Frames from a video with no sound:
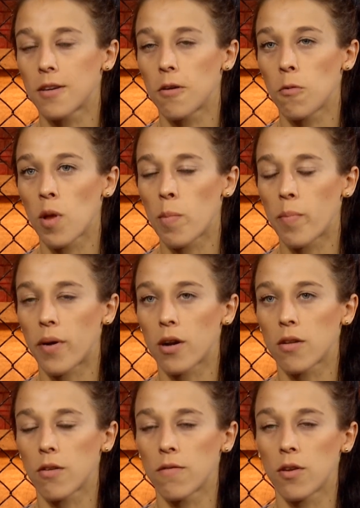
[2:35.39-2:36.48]
will be
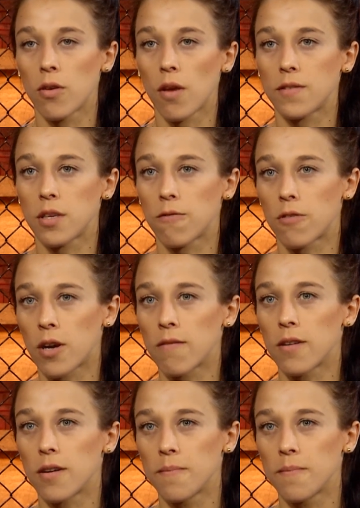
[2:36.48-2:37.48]
part of the UFC forever.